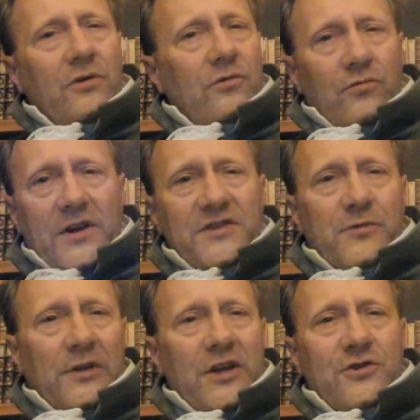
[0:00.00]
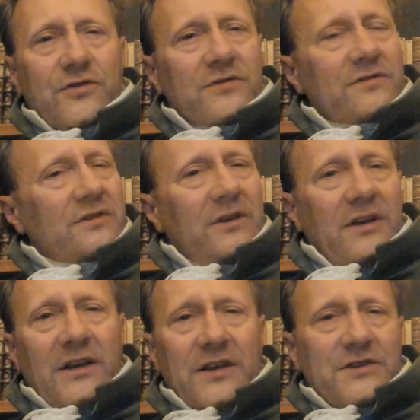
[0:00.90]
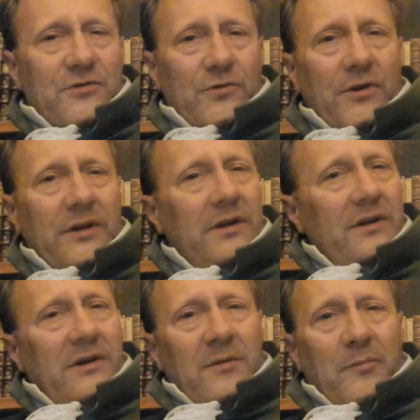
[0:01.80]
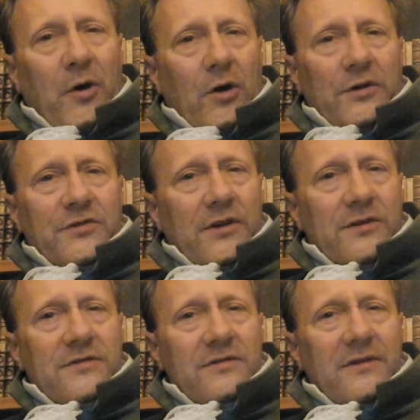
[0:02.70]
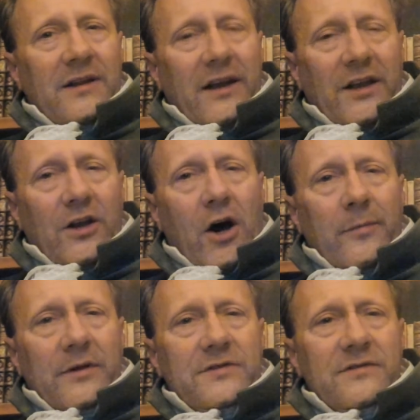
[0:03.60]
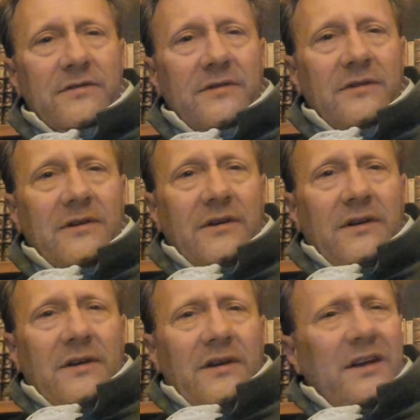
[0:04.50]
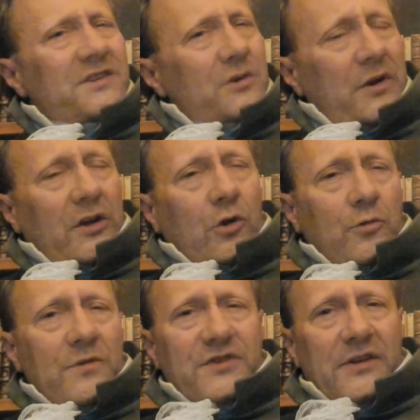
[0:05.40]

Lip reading: race relations, history, politics, and economics, and so it can only receive